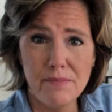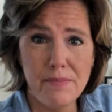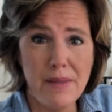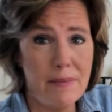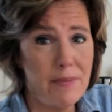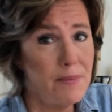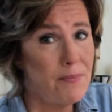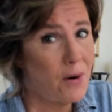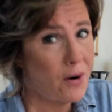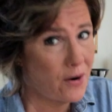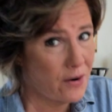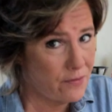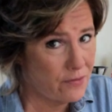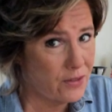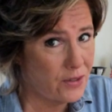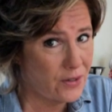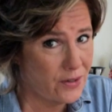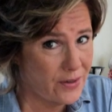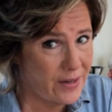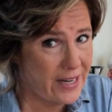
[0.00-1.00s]
Maybe part of
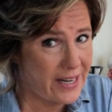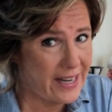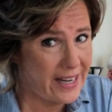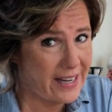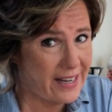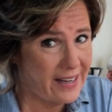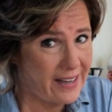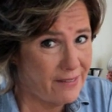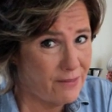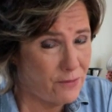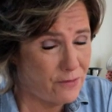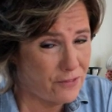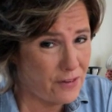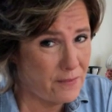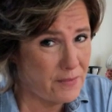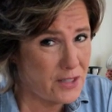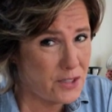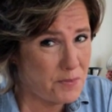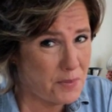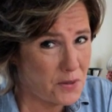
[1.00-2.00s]
learning
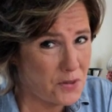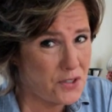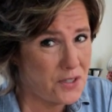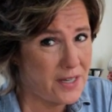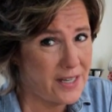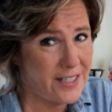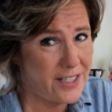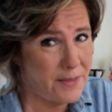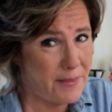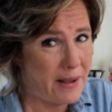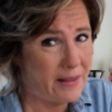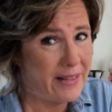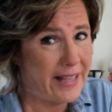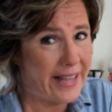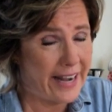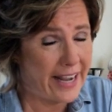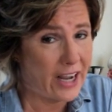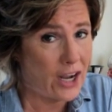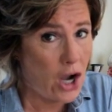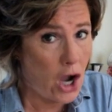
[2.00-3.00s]
from this person is about
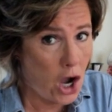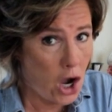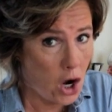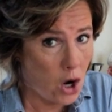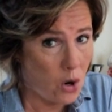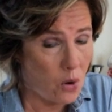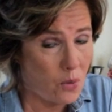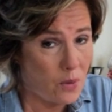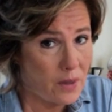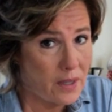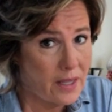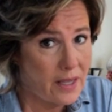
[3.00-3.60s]
letting go,